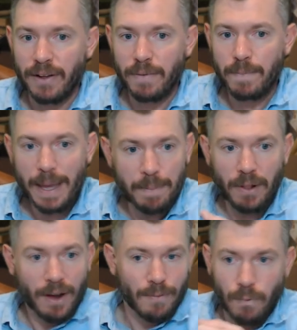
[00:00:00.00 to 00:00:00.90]
People
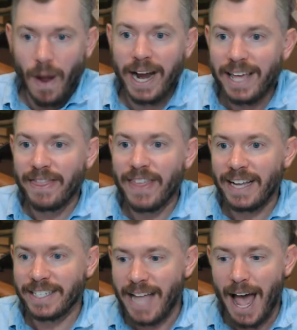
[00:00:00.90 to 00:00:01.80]
are writing
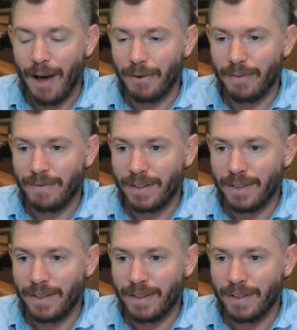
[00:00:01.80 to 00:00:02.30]
things down.